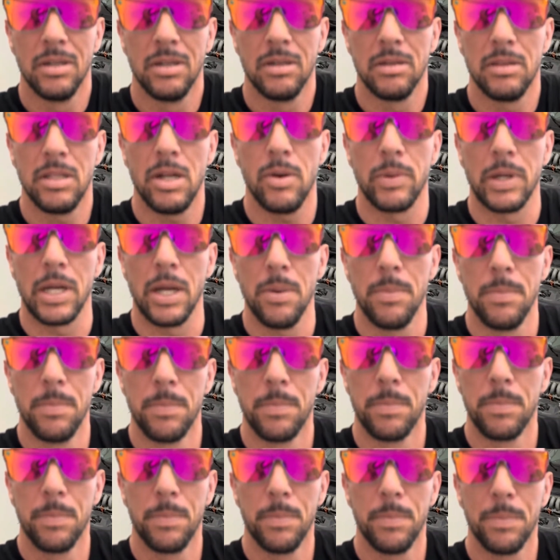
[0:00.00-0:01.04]
There we go.
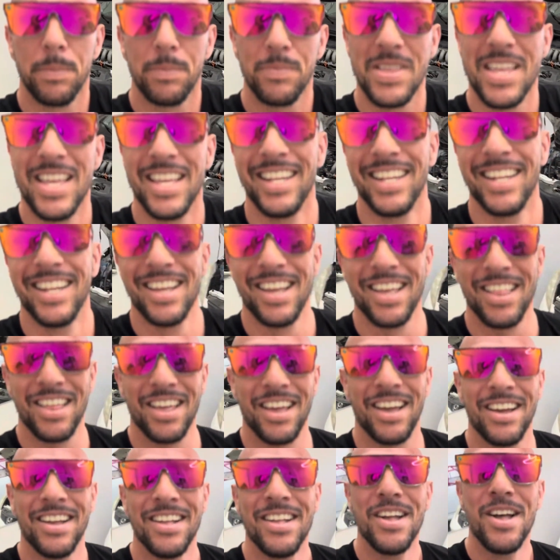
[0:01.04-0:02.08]

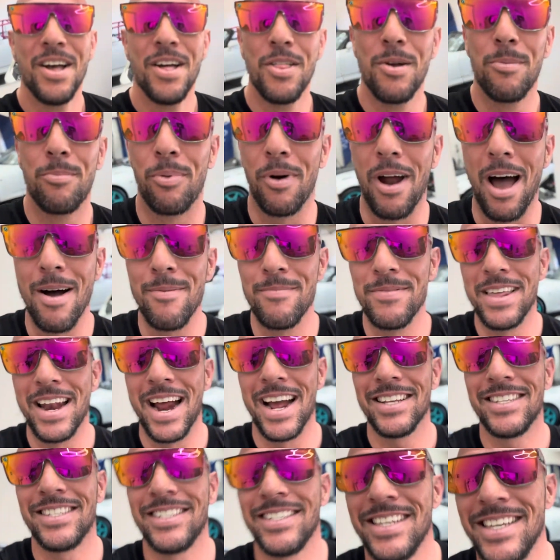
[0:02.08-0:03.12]
The problem that
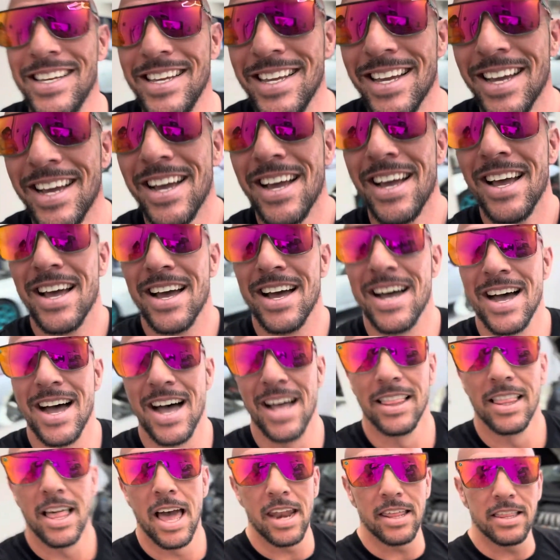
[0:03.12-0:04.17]
I see
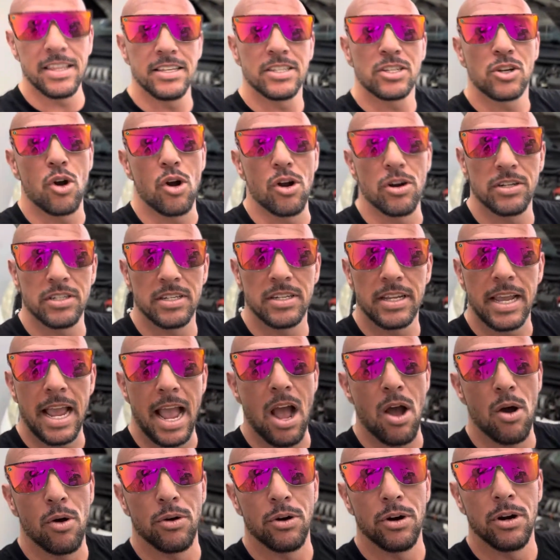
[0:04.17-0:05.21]
a lot of these cars
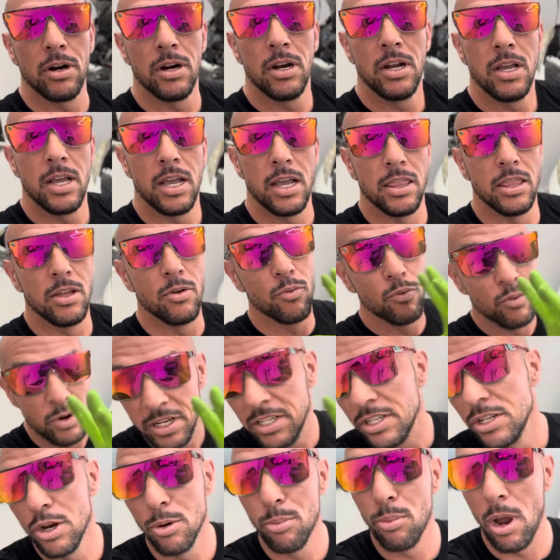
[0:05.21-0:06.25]
encounter, and the
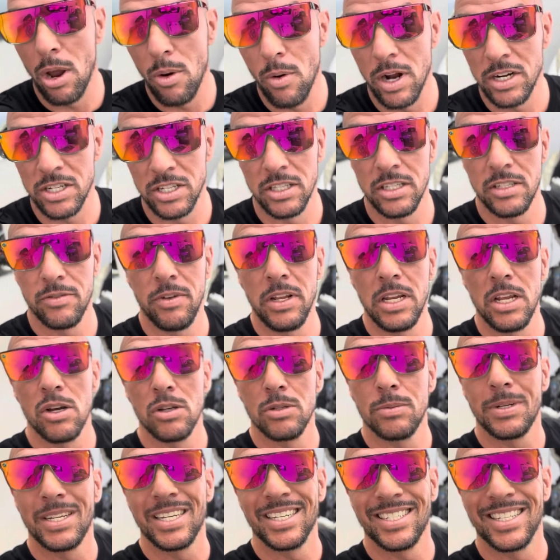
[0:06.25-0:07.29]
reason you're probably watching this video is
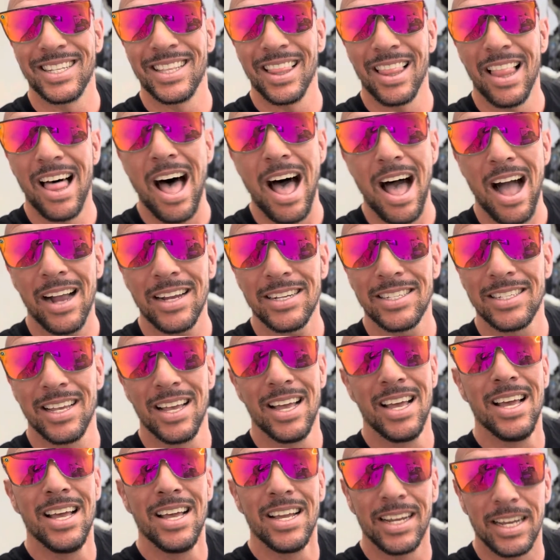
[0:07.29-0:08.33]
because the locks
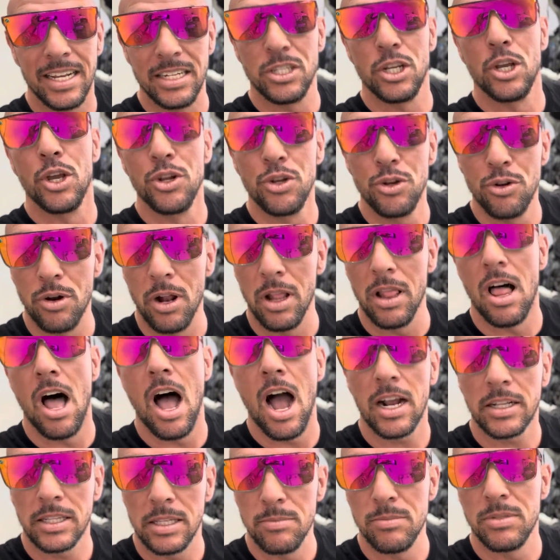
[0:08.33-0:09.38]
continue to
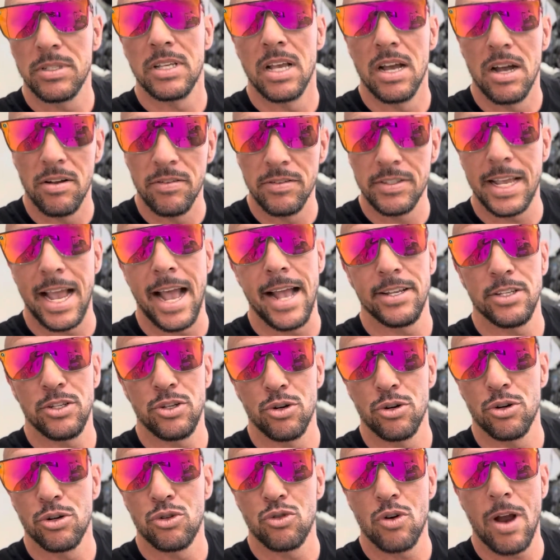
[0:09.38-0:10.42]
lock themselves as
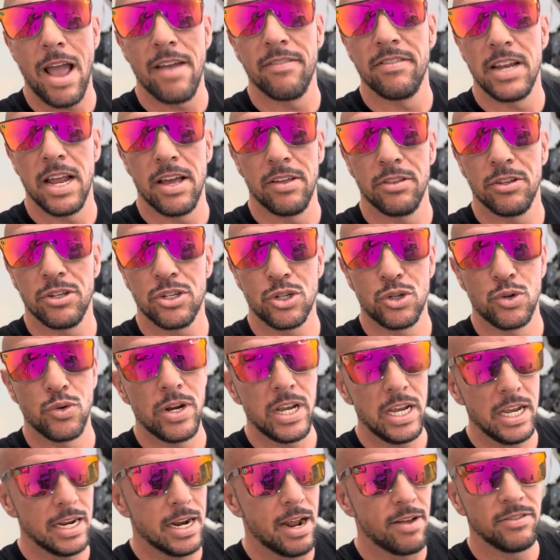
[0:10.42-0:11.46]
you're driving down the
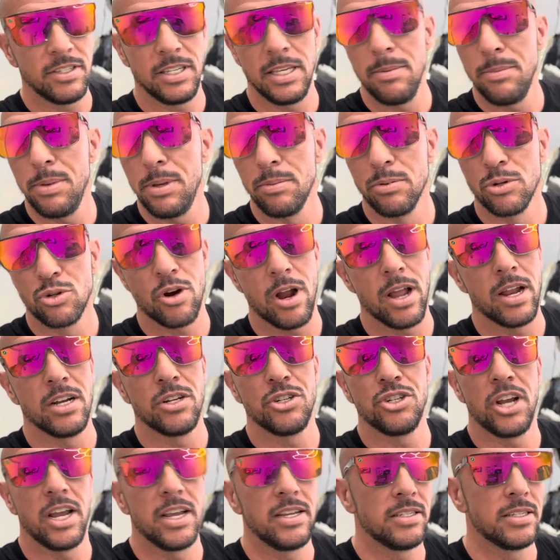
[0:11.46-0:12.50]
street. And I've seen people trying to
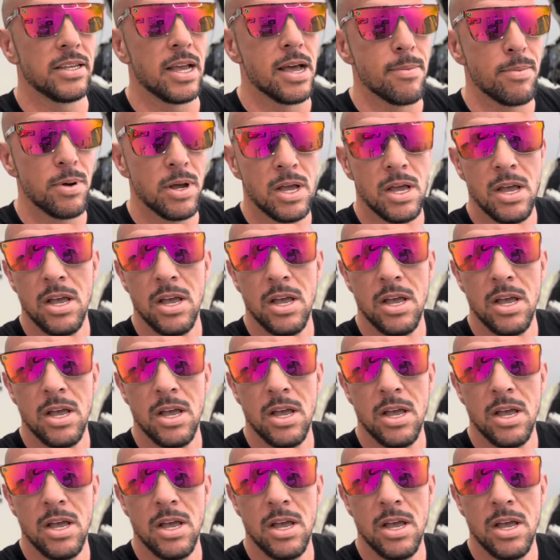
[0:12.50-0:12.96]
chase up,